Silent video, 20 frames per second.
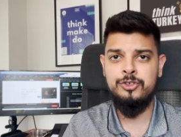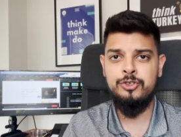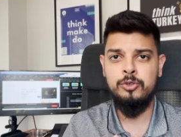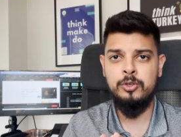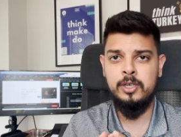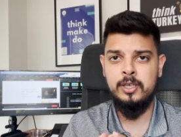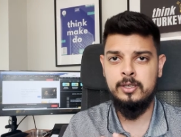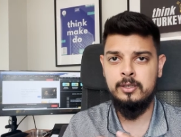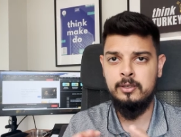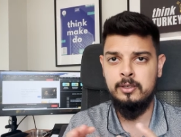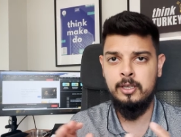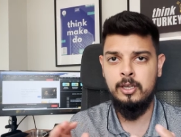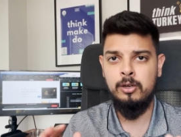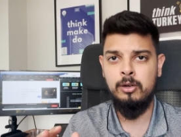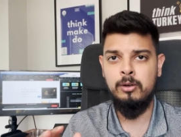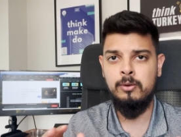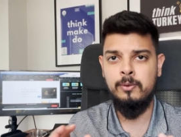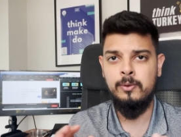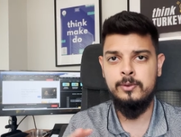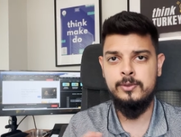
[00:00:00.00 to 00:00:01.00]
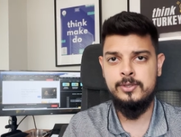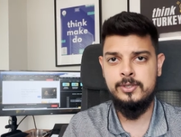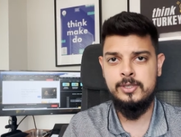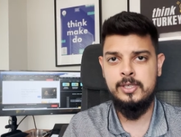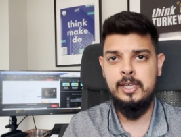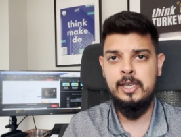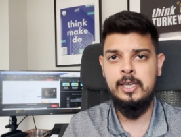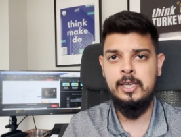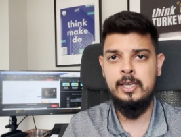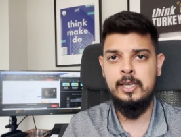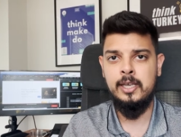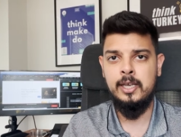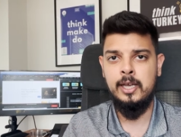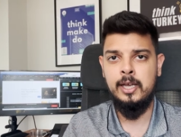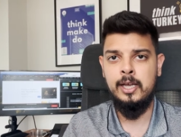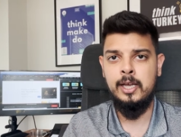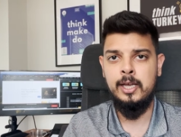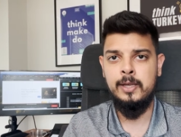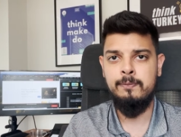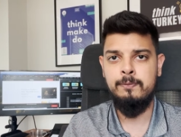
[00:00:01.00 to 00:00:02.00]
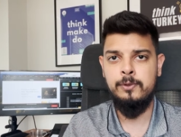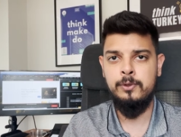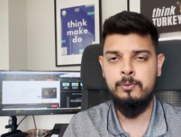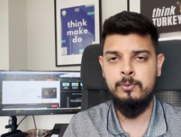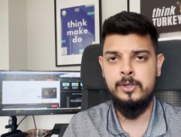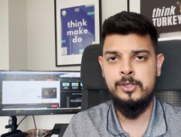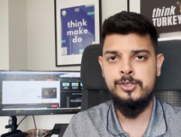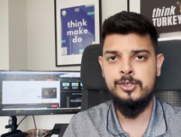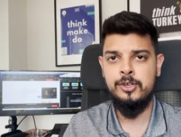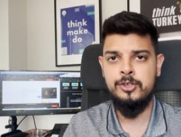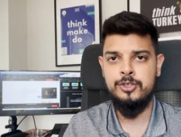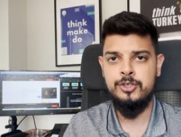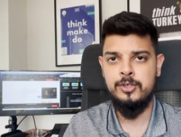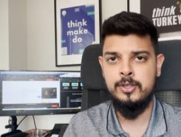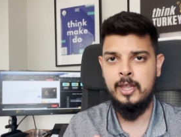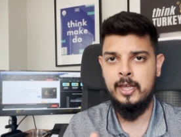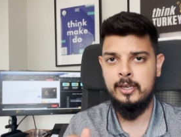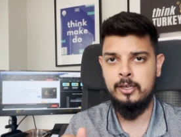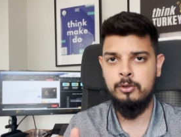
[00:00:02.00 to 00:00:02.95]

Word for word: you can, you know, see, uh, if you research that,